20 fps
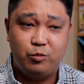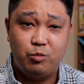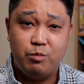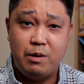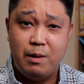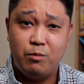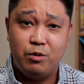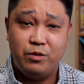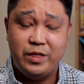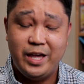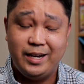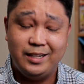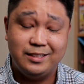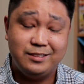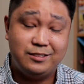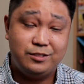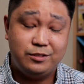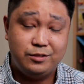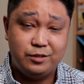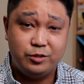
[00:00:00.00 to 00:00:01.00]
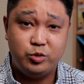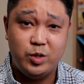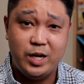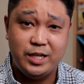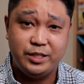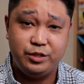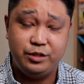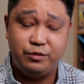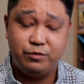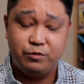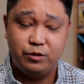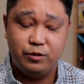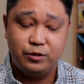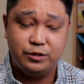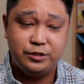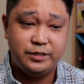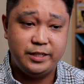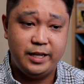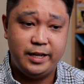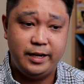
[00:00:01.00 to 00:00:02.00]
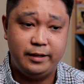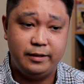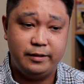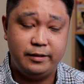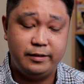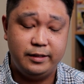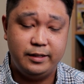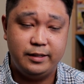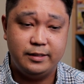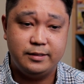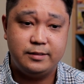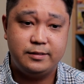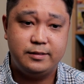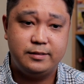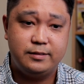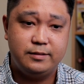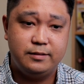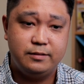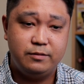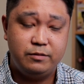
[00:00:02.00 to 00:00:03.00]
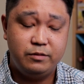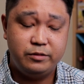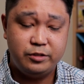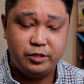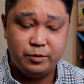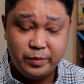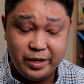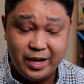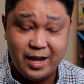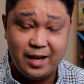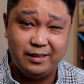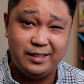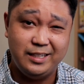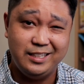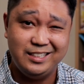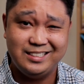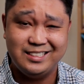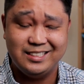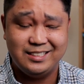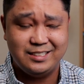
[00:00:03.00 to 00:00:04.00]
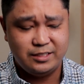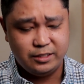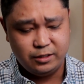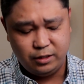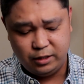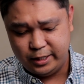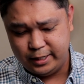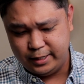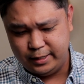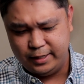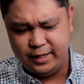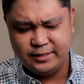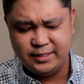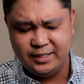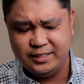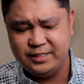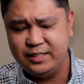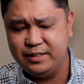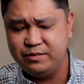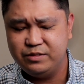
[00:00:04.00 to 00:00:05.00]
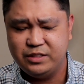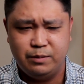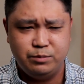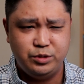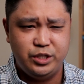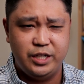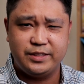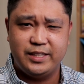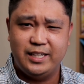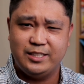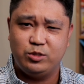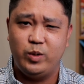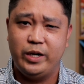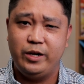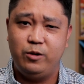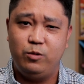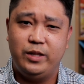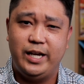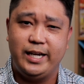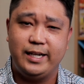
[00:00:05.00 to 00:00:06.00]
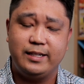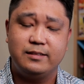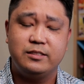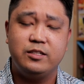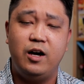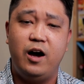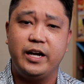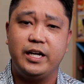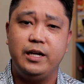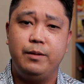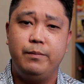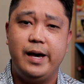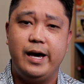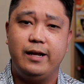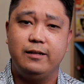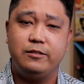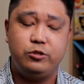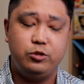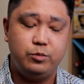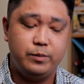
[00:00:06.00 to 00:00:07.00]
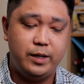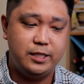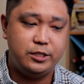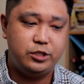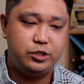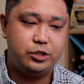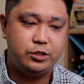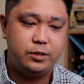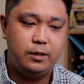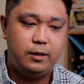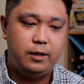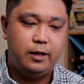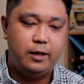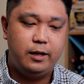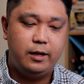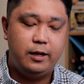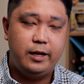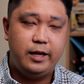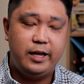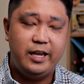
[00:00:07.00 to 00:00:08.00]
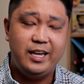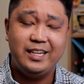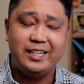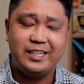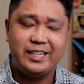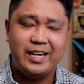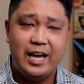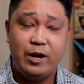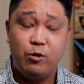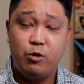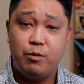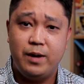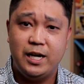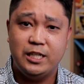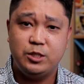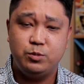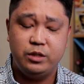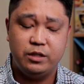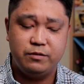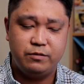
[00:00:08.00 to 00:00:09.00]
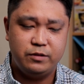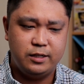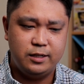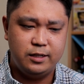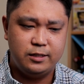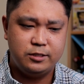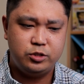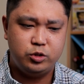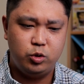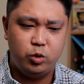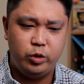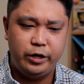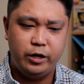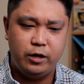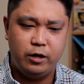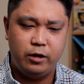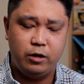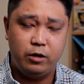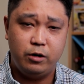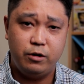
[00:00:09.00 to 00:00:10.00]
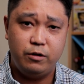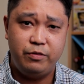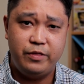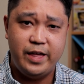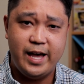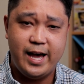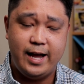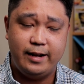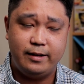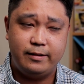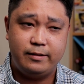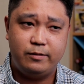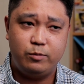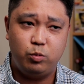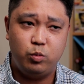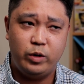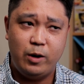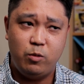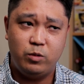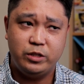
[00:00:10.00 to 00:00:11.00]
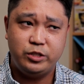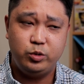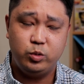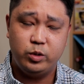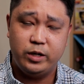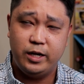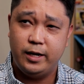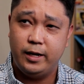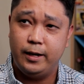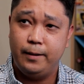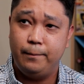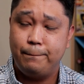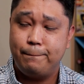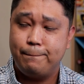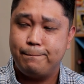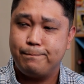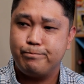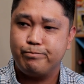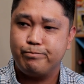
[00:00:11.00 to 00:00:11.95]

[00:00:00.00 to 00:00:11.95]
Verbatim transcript: remember that it's tragedy first, and it's to me at least it's still a, a sensitive subject. That's why I don't like talking about it too much. It kind of reminds me of a, a story I heard that when I went to a um,